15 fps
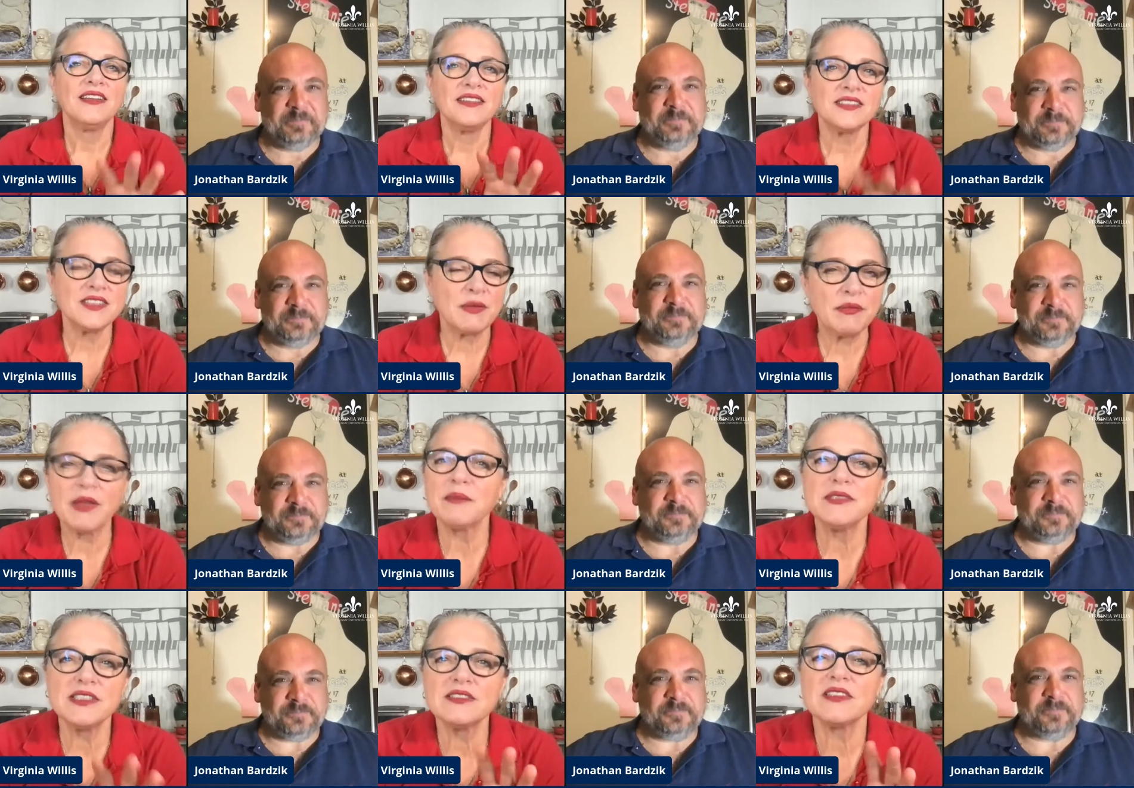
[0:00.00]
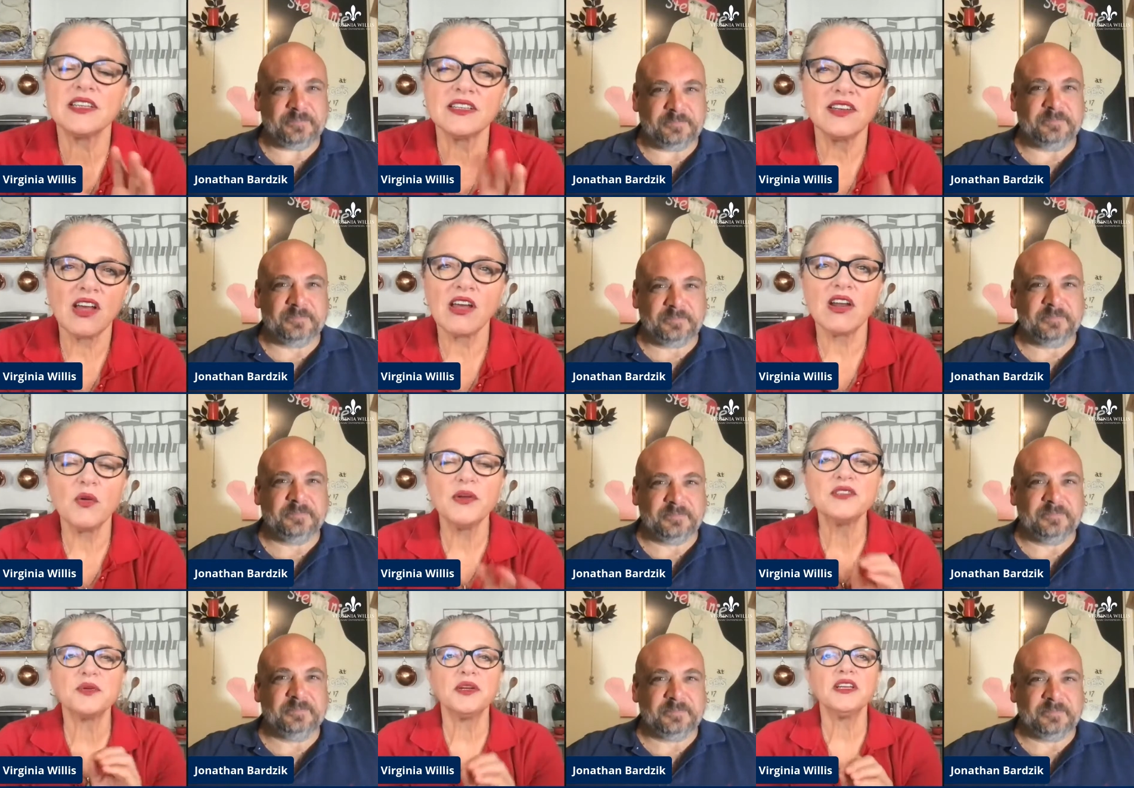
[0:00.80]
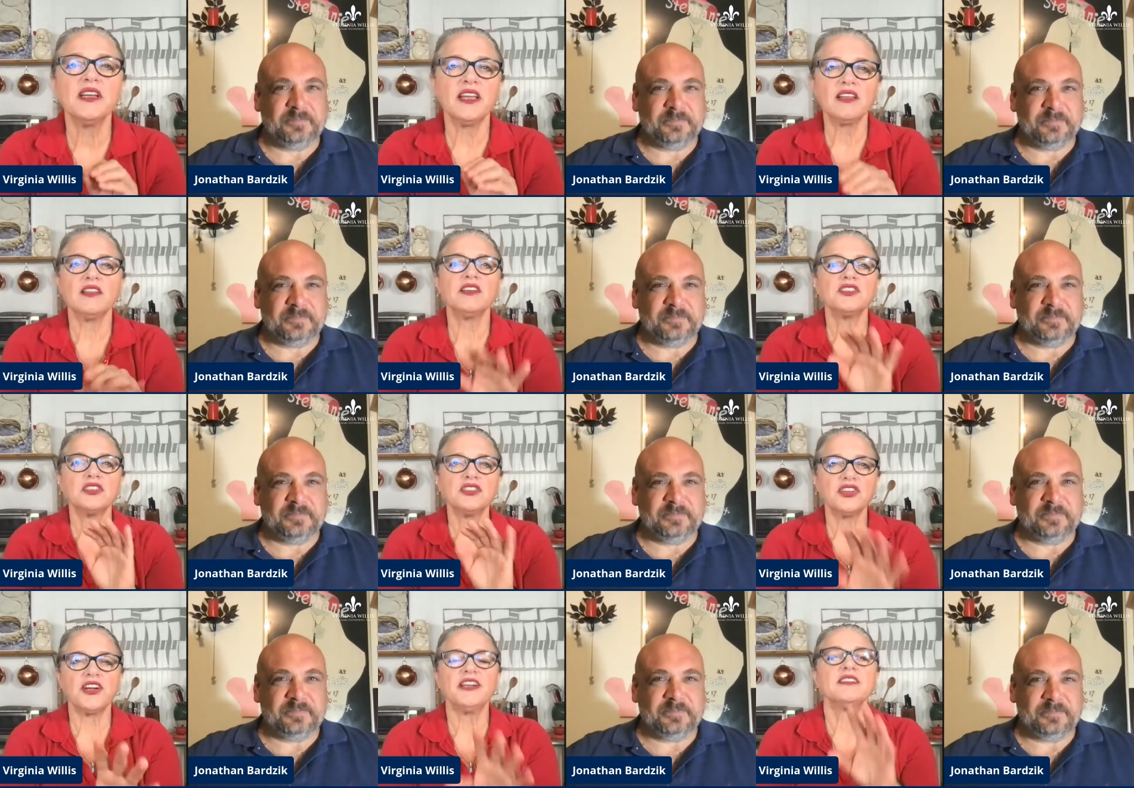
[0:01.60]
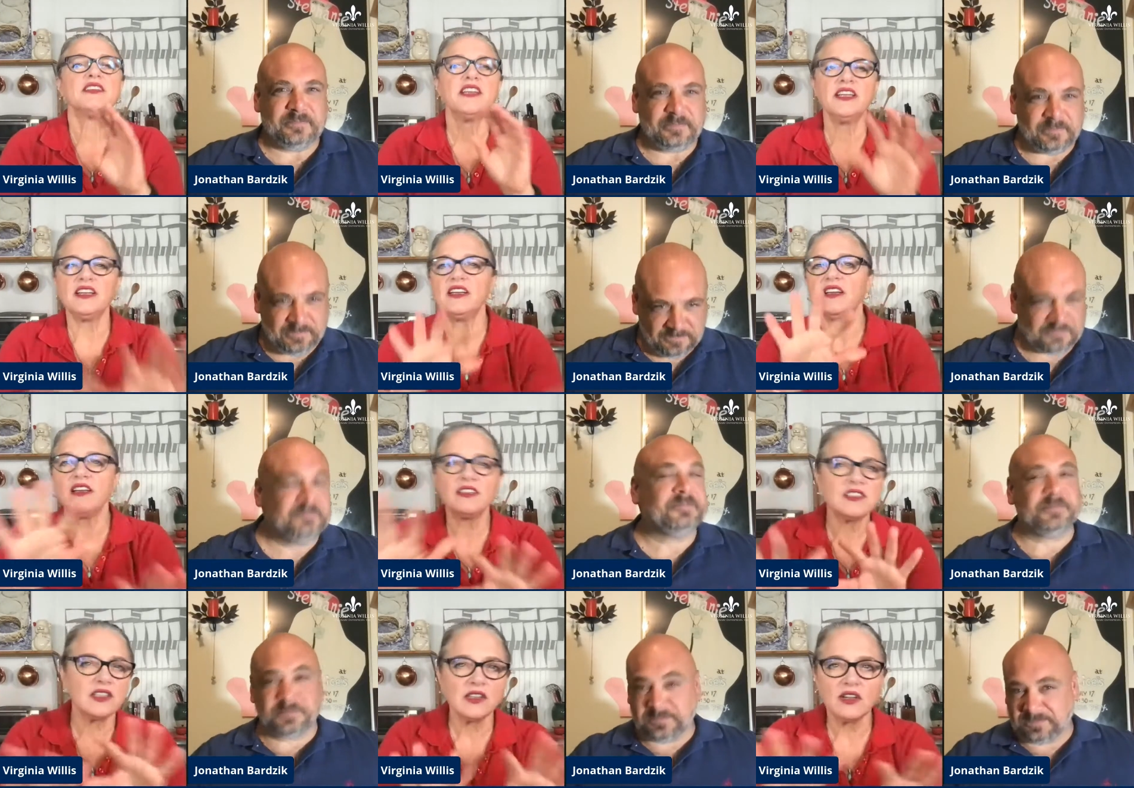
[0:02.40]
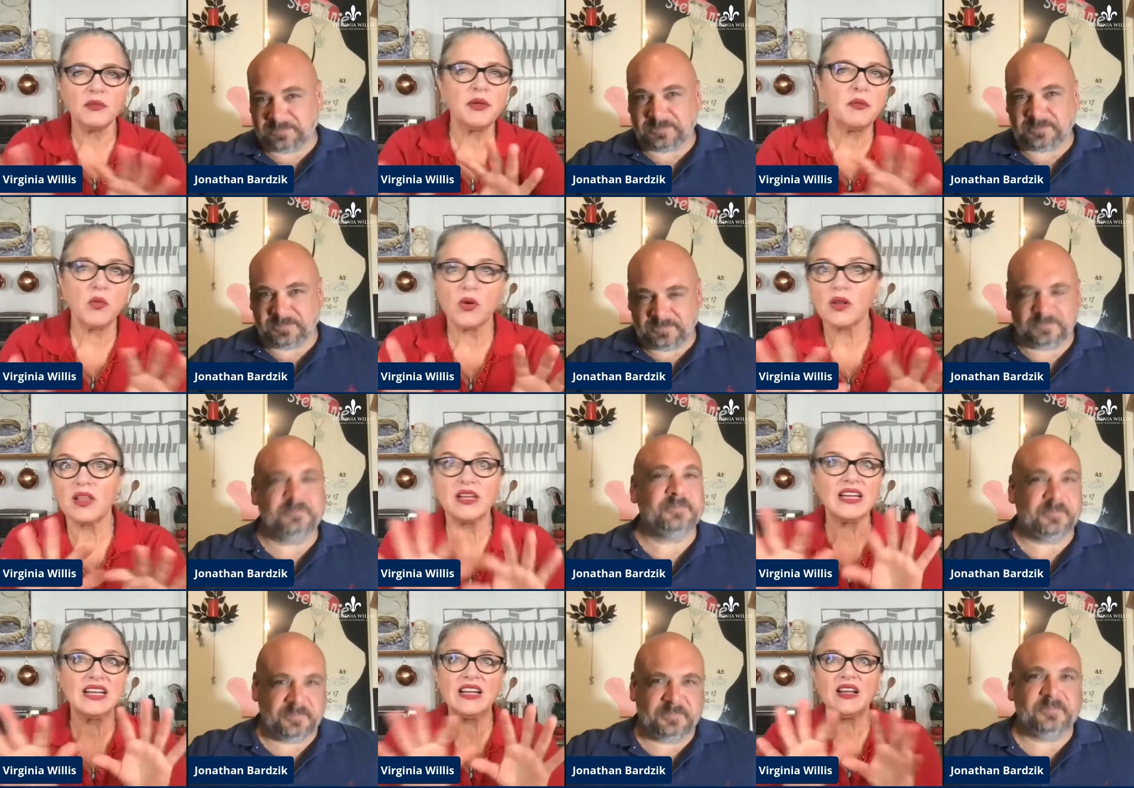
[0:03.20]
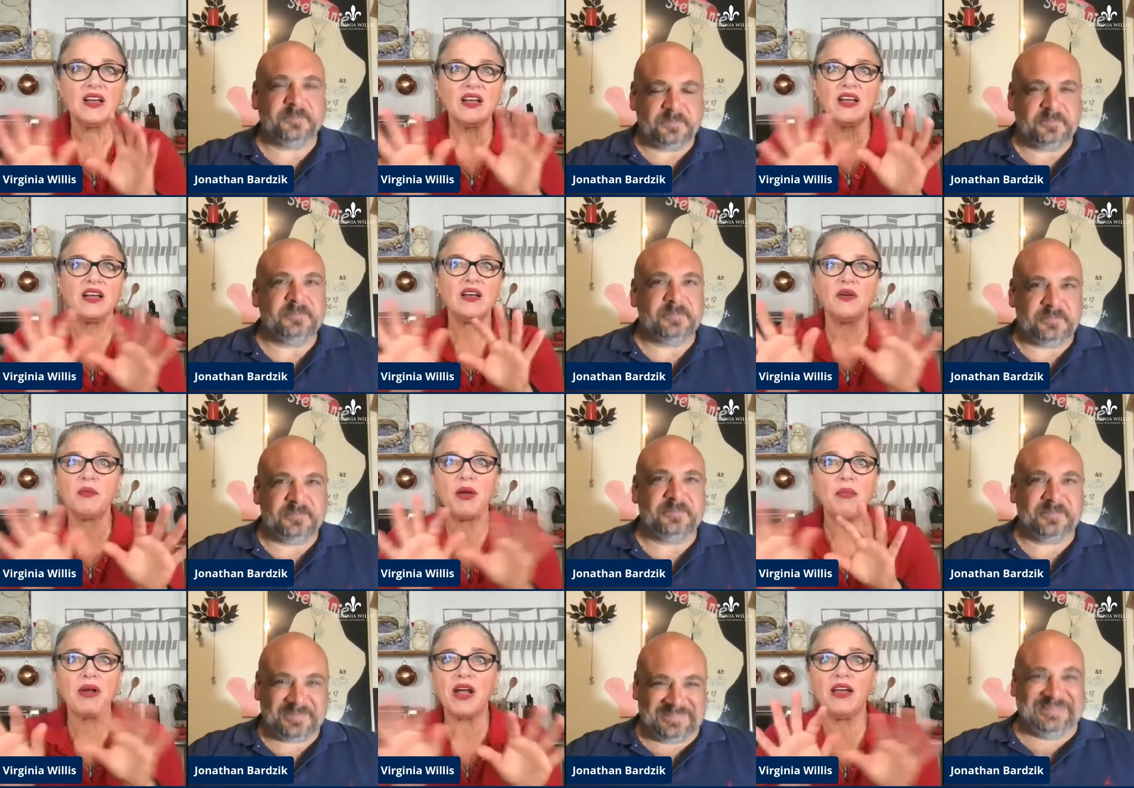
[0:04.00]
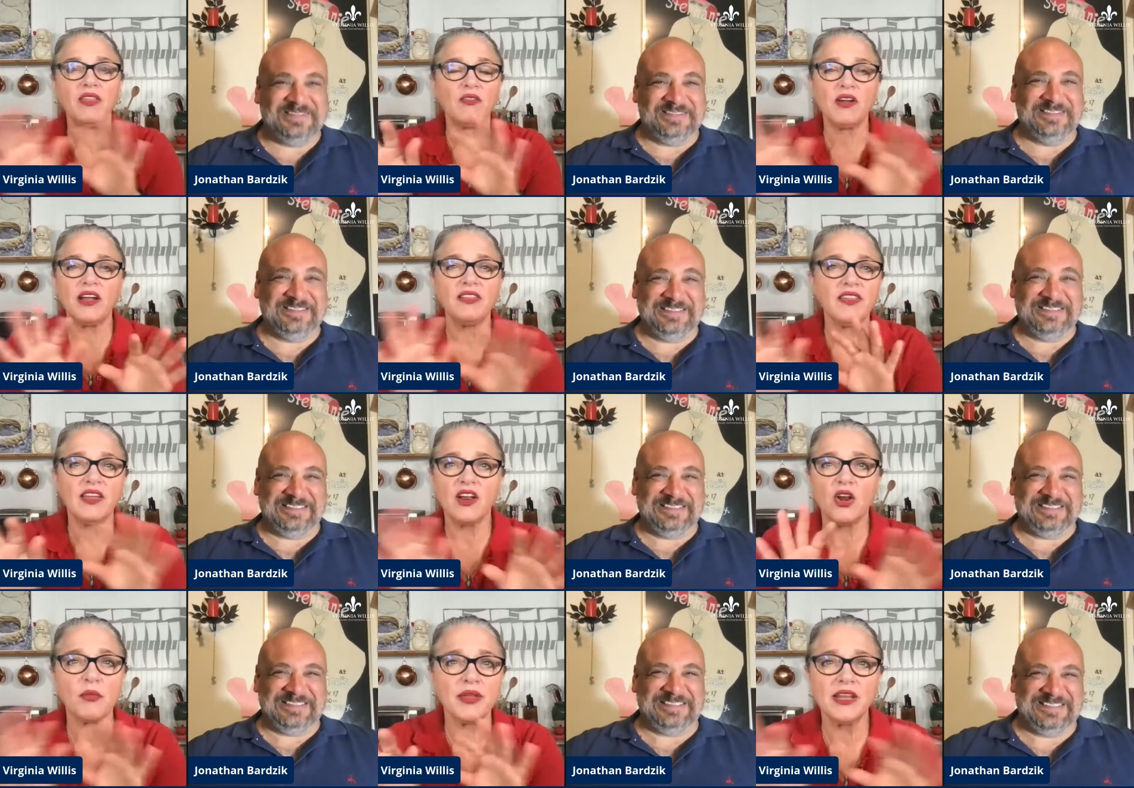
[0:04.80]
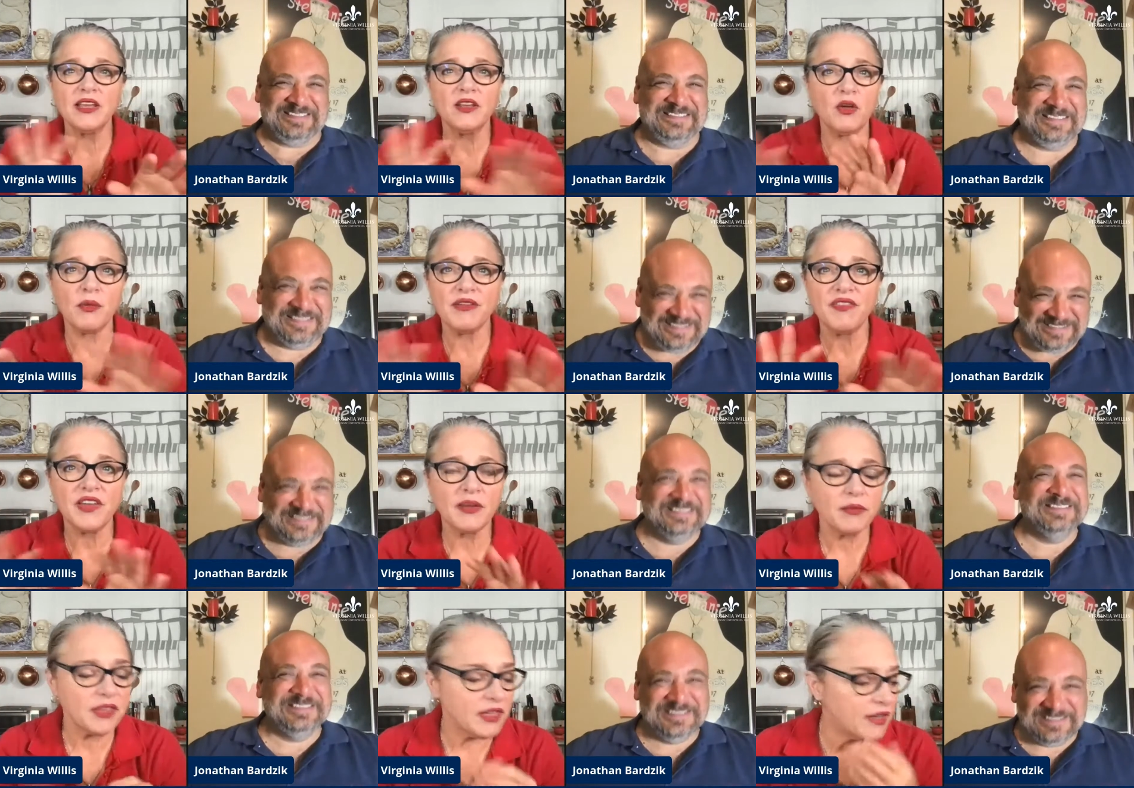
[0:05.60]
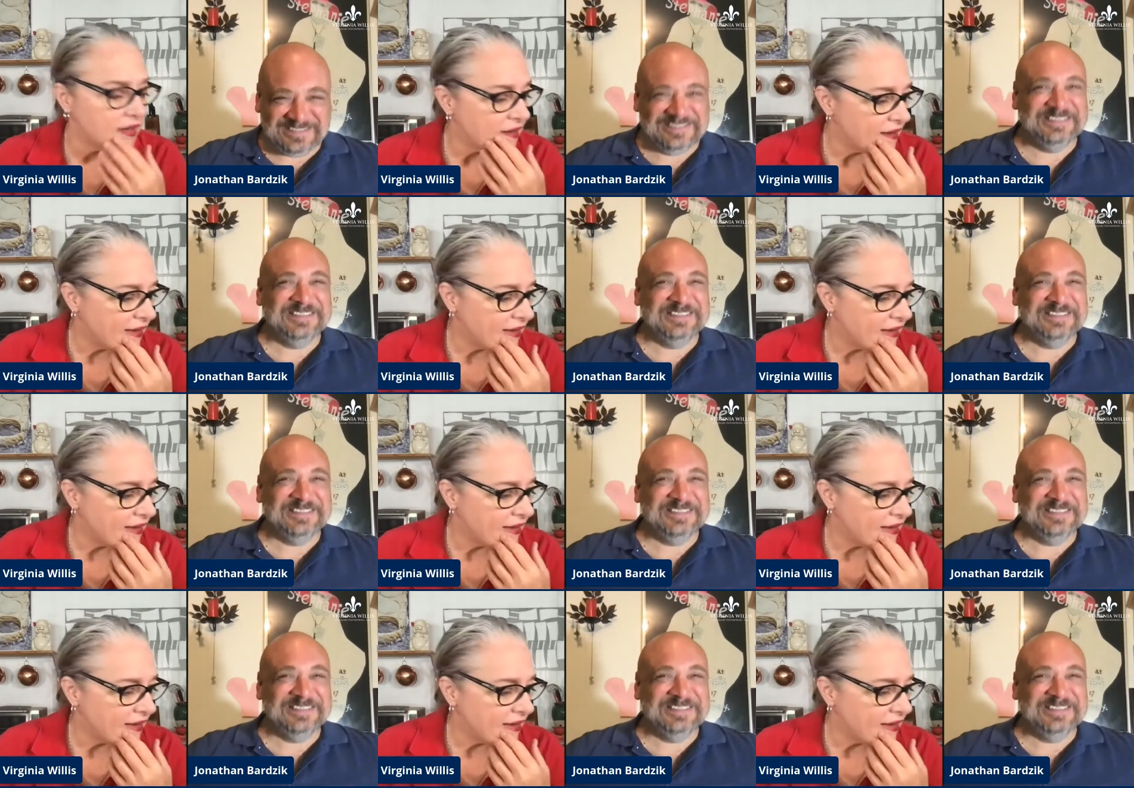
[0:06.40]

Speaker 1: sometimes it's like not always written in English or translated, and it's a little bit more like, oh, am I buying the right thing or I'm going to kill my family?